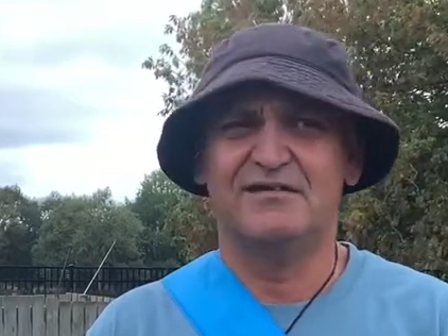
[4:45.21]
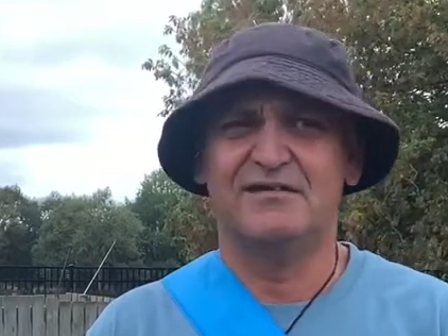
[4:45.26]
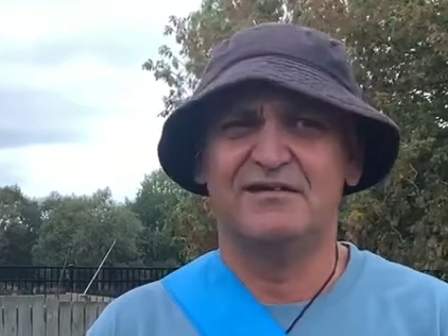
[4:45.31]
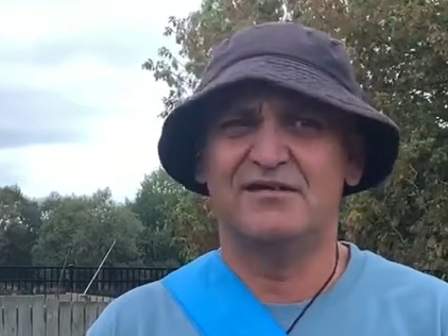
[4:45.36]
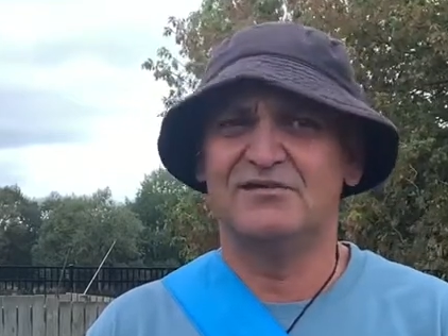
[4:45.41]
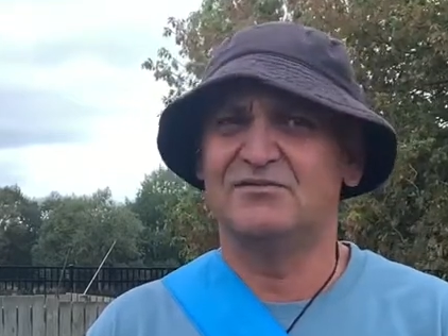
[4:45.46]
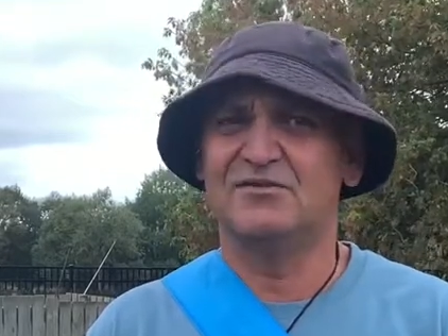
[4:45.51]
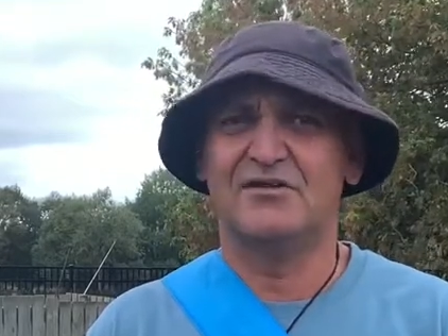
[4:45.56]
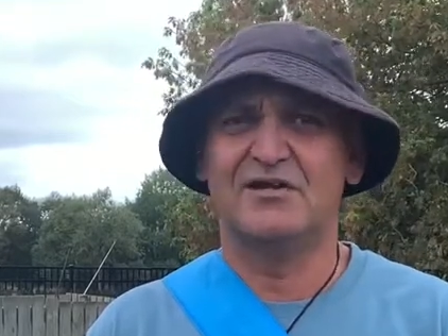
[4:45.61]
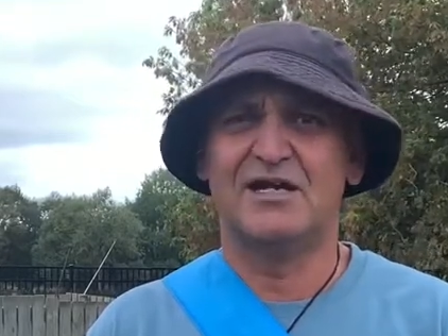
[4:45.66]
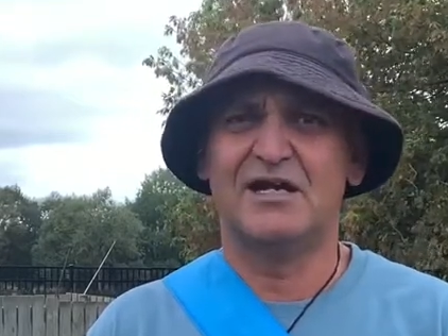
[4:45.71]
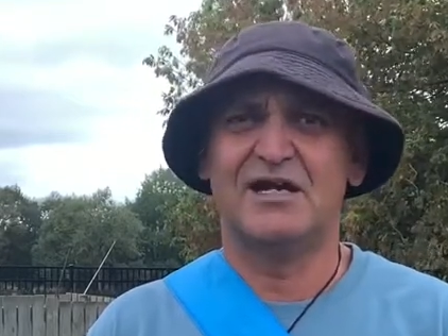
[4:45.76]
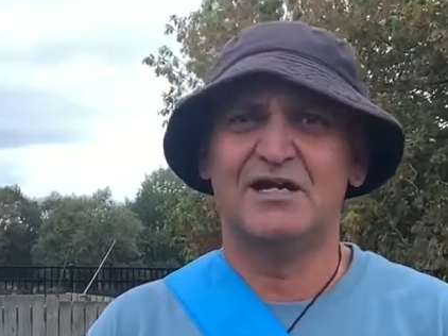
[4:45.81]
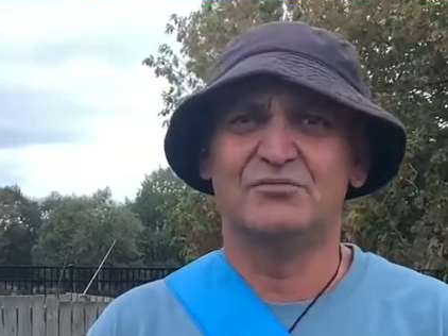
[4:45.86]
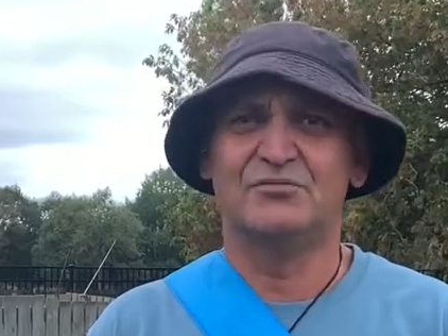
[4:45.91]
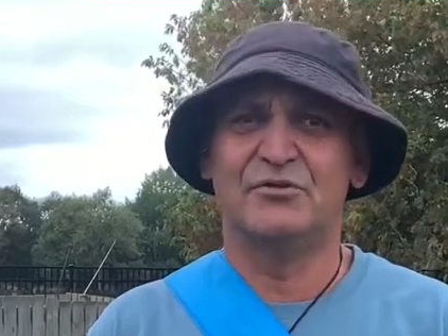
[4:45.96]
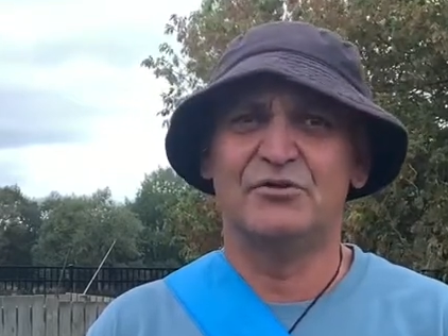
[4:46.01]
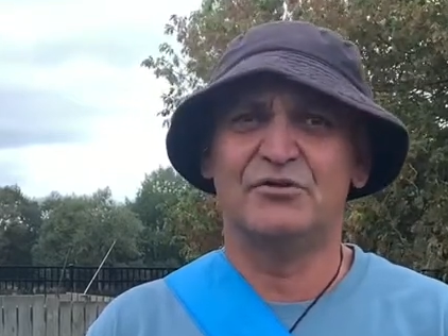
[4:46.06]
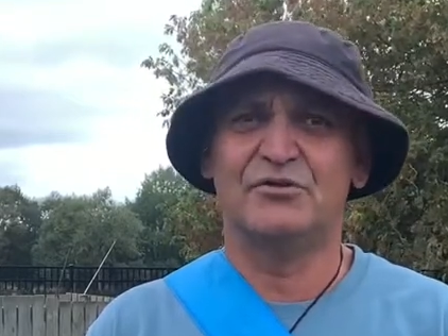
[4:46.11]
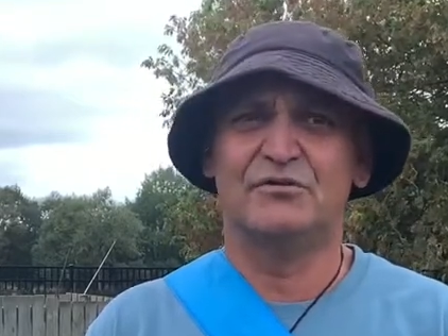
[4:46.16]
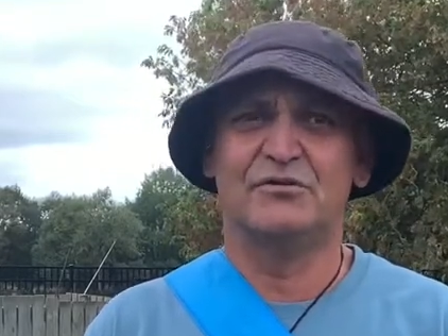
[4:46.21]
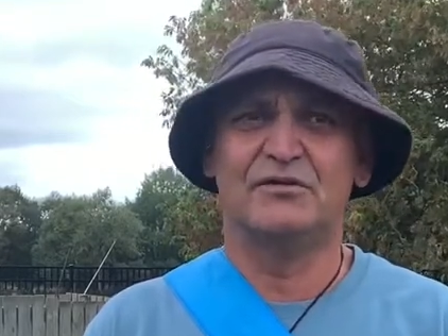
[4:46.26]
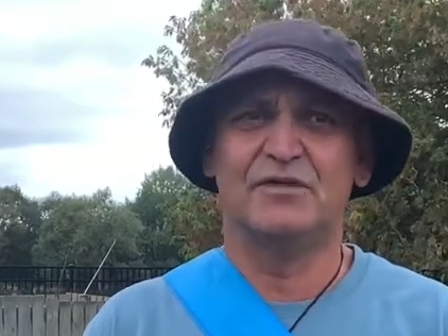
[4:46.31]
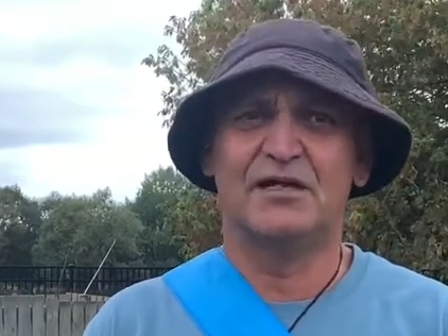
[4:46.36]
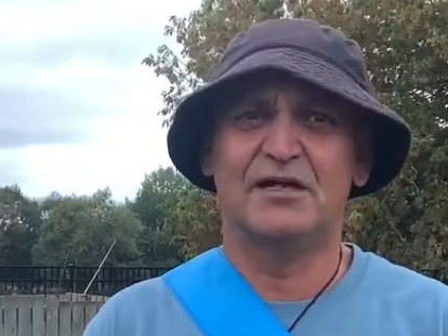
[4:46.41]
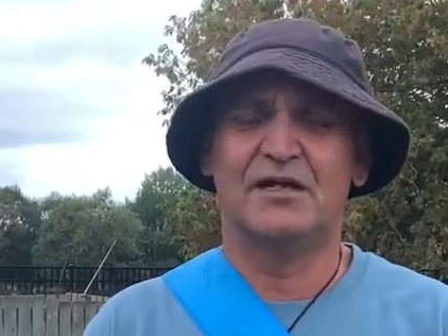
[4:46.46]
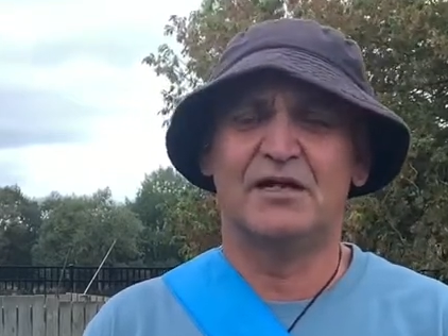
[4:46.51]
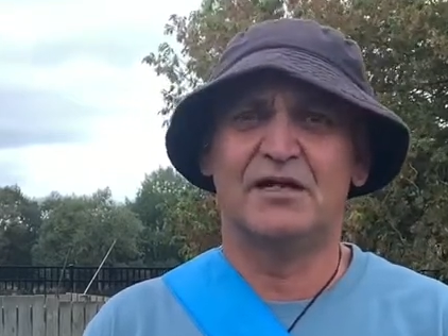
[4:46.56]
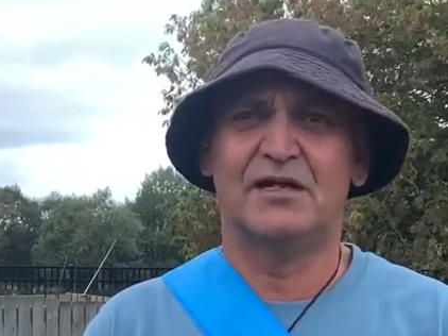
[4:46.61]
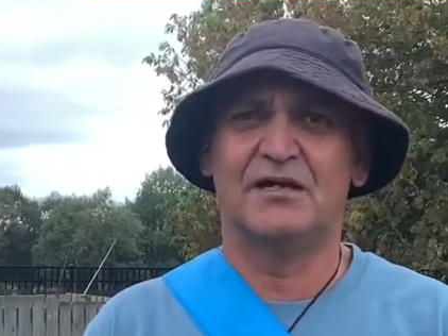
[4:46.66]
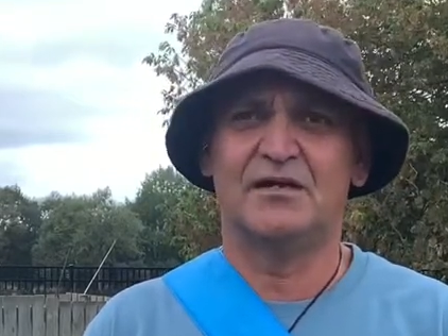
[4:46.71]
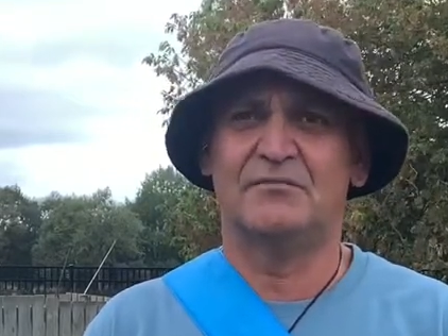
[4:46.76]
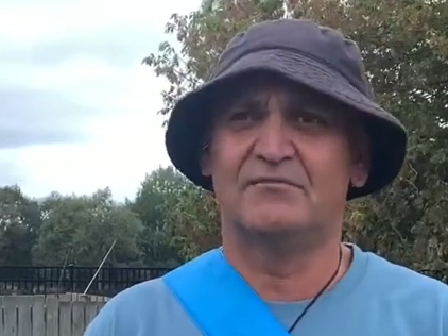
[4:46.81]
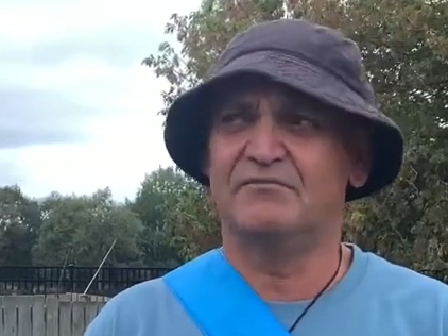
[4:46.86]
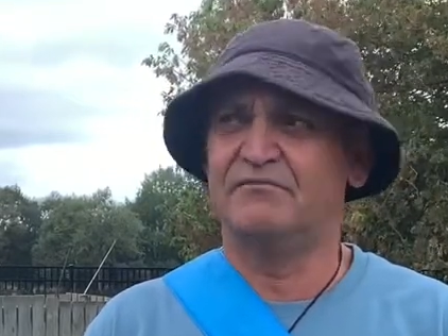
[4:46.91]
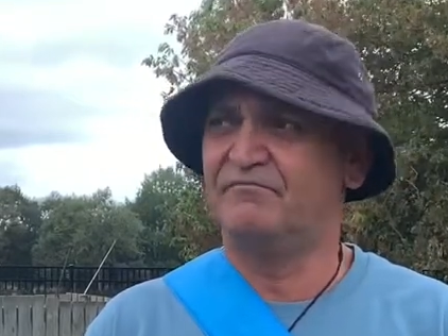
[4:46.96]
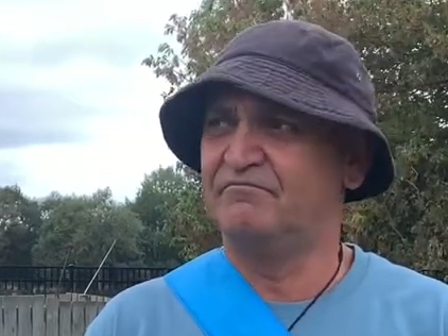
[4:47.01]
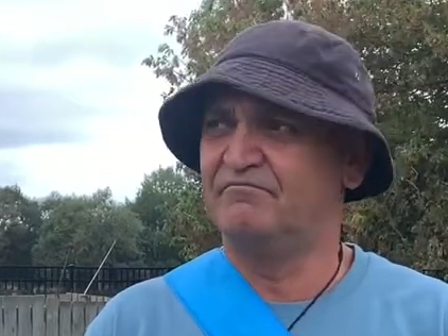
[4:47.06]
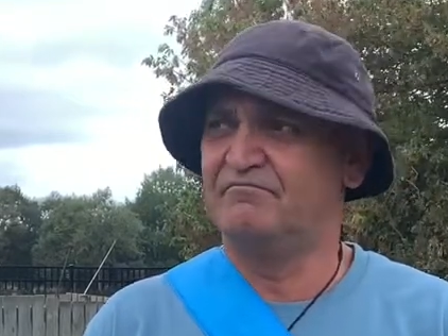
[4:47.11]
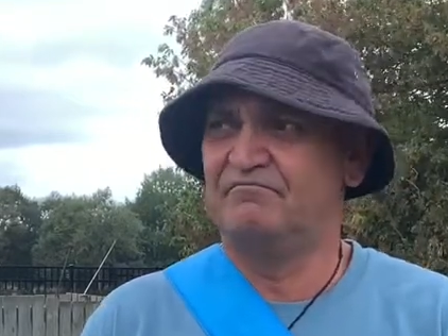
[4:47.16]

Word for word: It's not hard work. Um,